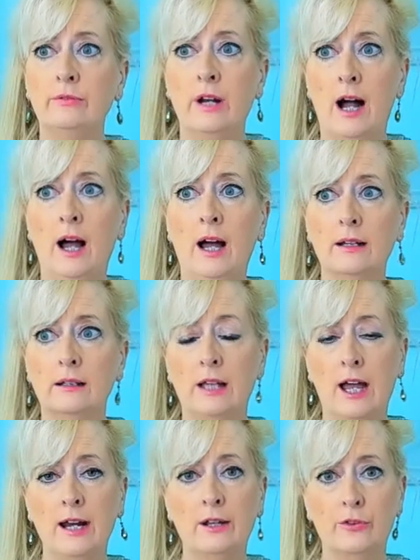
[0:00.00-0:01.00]
not
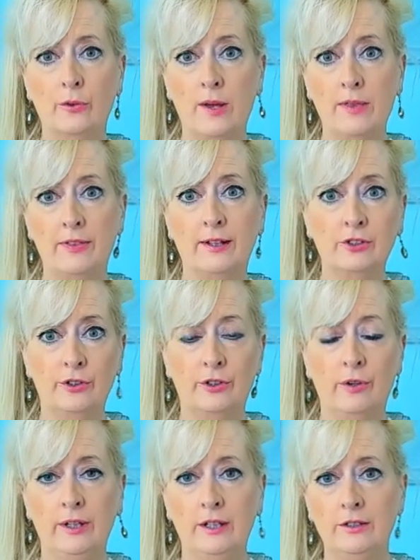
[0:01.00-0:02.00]
like the way things are
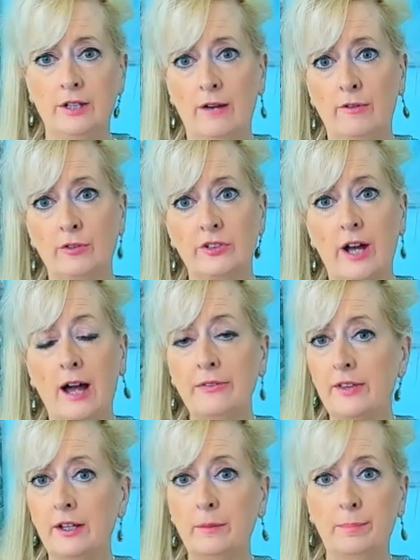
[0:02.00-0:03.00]
going at Davos. I
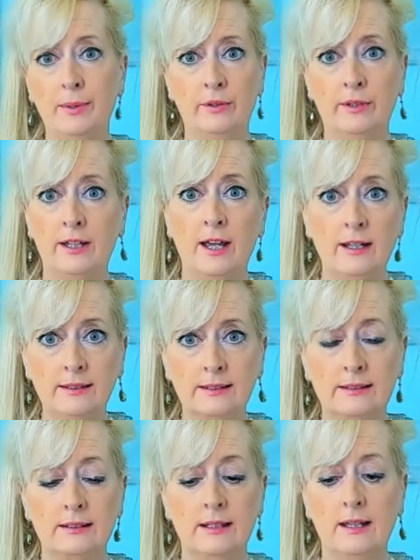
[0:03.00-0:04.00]
think Bill
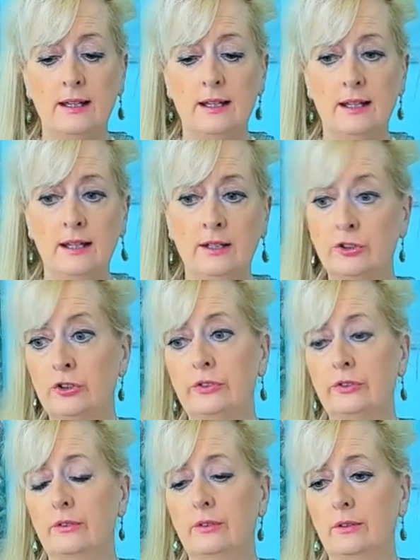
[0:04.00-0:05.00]
Gates
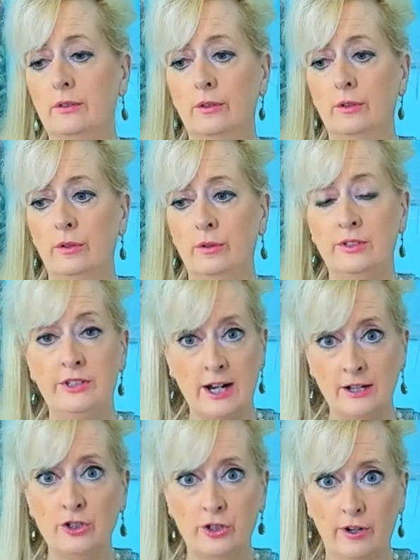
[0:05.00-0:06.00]
is
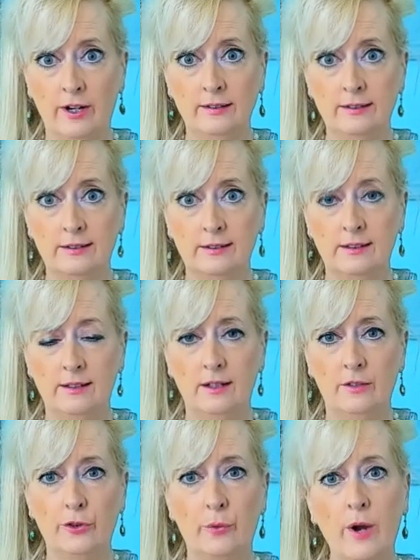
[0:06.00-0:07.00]
dangerous.
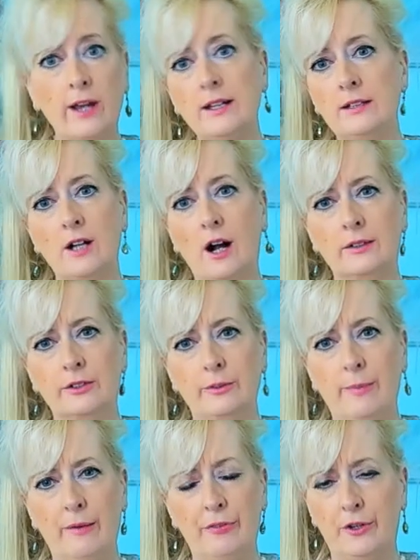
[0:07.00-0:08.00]
The way he talks
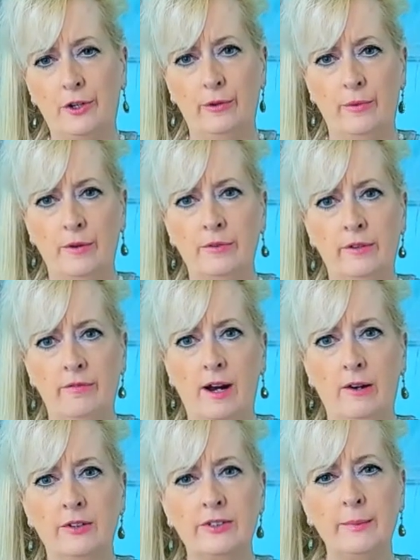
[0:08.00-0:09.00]
about the
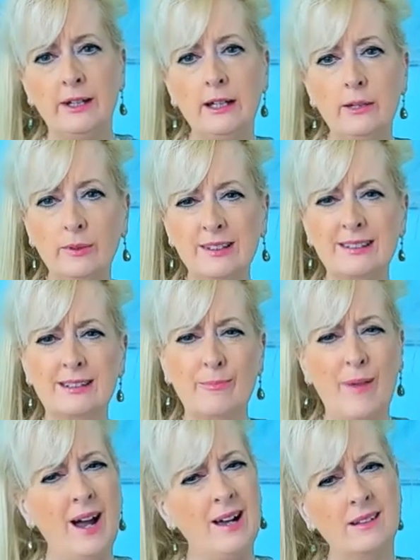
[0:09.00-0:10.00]
coronavirus. I mean, he was
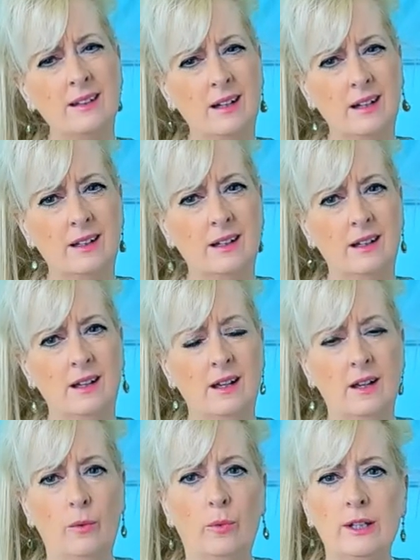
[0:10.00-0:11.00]
smiling
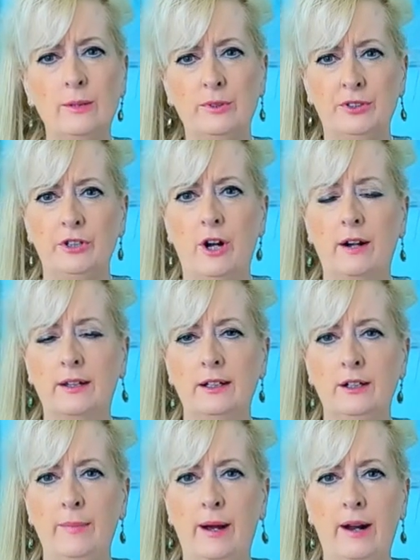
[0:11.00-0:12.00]
when he was
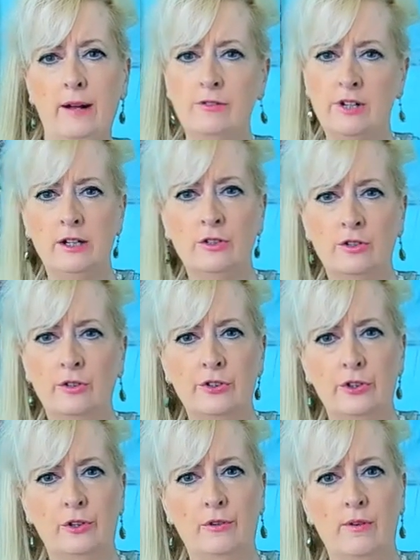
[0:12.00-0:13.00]
talking about how
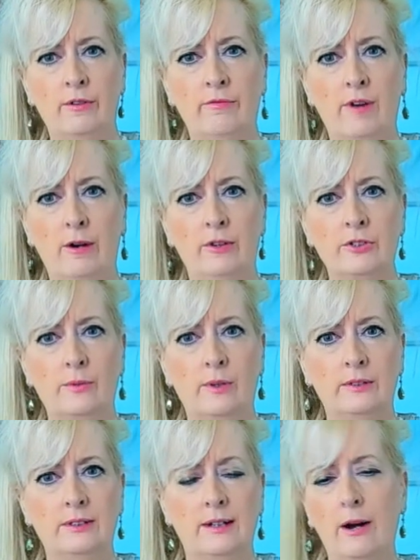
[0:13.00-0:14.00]
dangerous the coronavirus
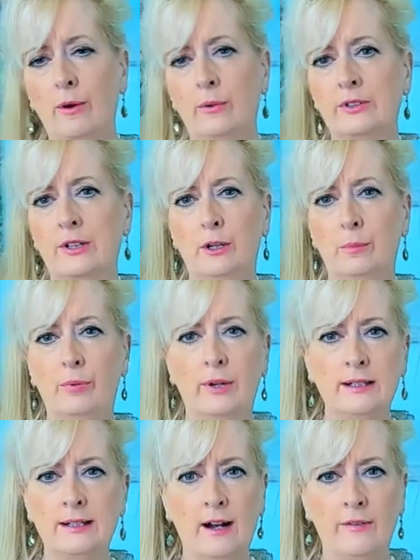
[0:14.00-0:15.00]
was and how it was going to
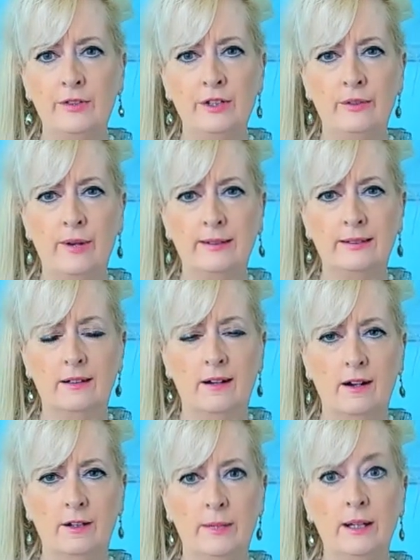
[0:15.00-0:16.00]
bring down the U.S.
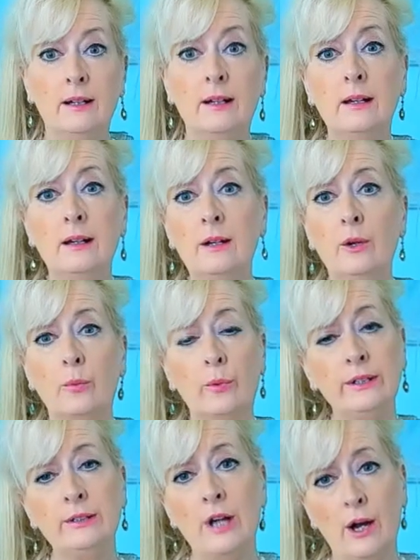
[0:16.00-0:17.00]
economy.
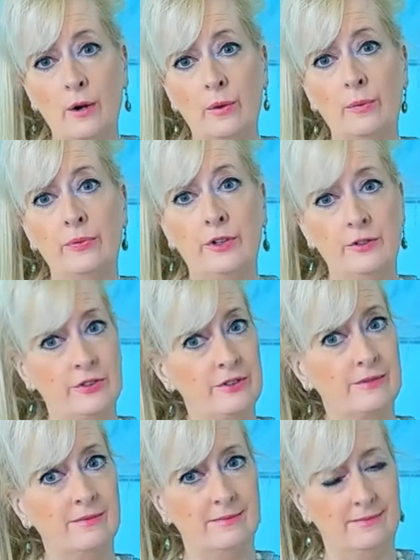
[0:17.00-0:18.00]
We know
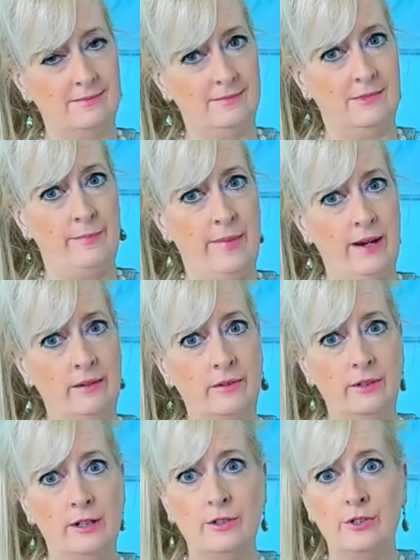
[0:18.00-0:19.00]
there's a
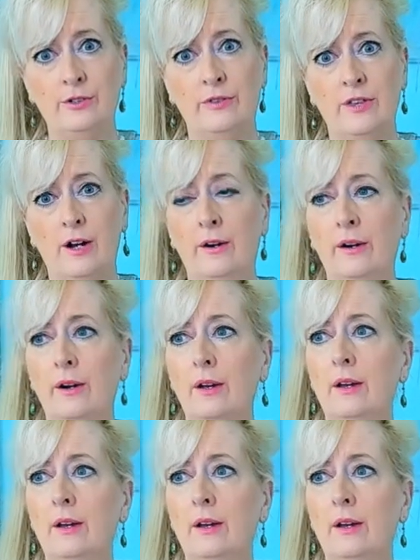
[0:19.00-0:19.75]
medical issue there.